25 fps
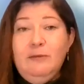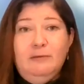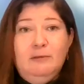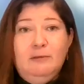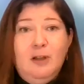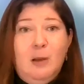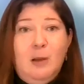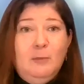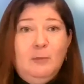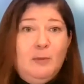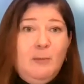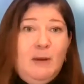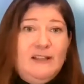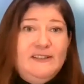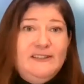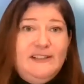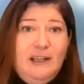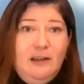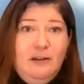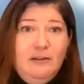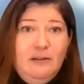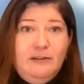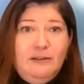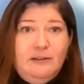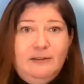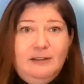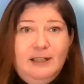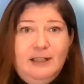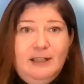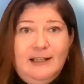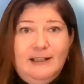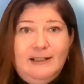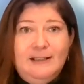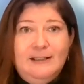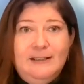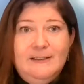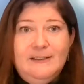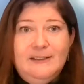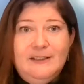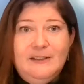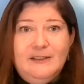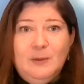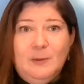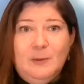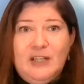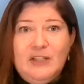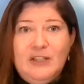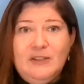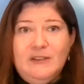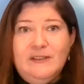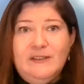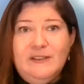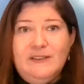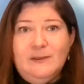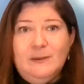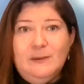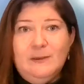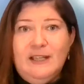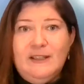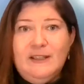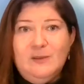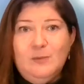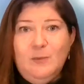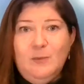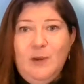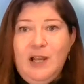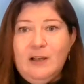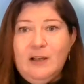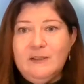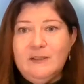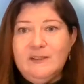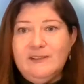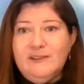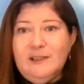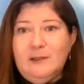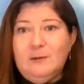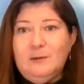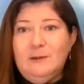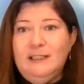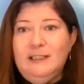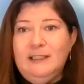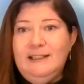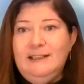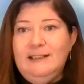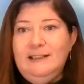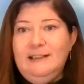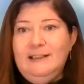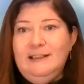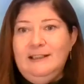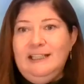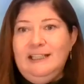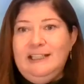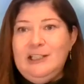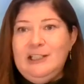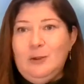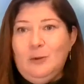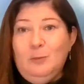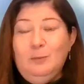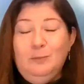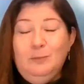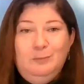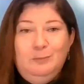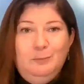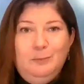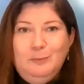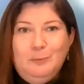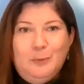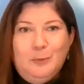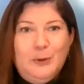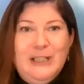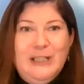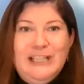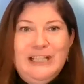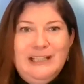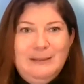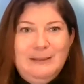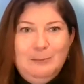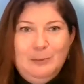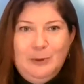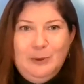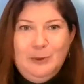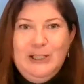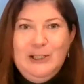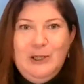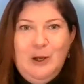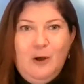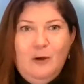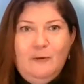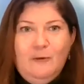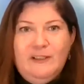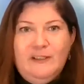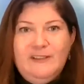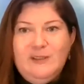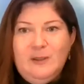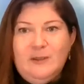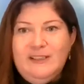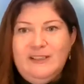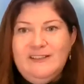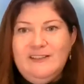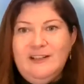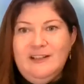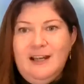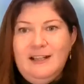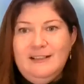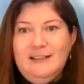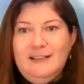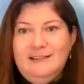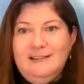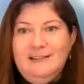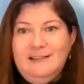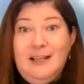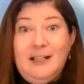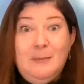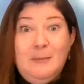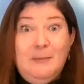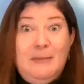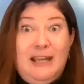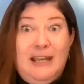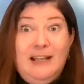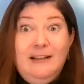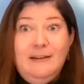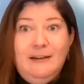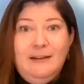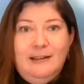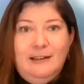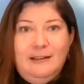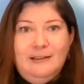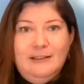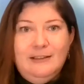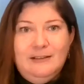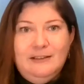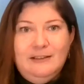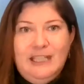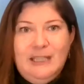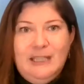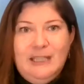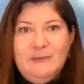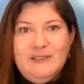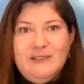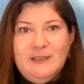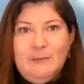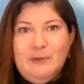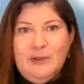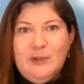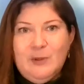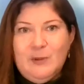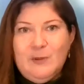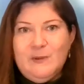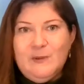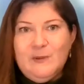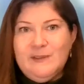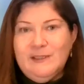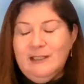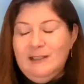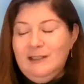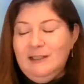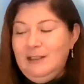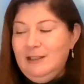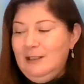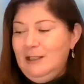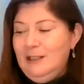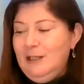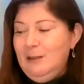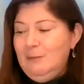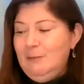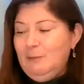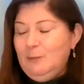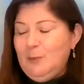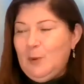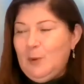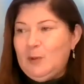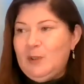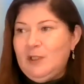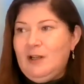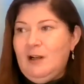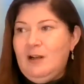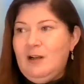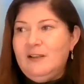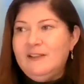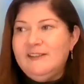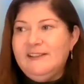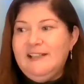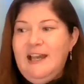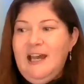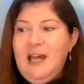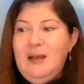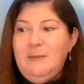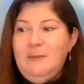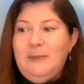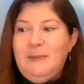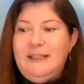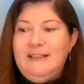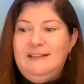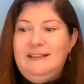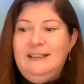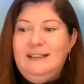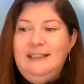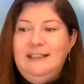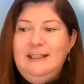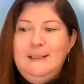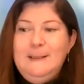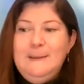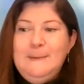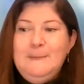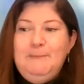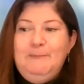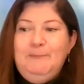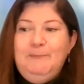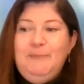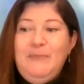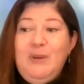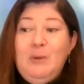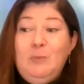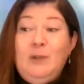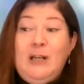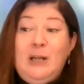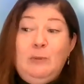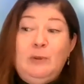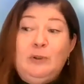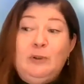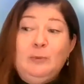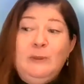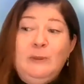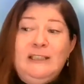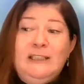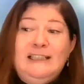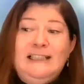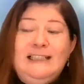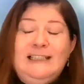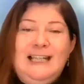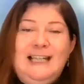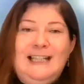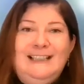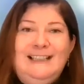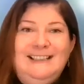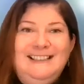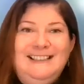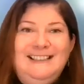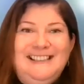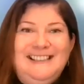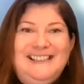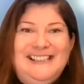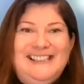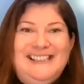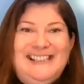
compromised health situations as well. So, you know, pre-COVID, so it's not a bad thing to keep some of those protocols up. And what I would really like to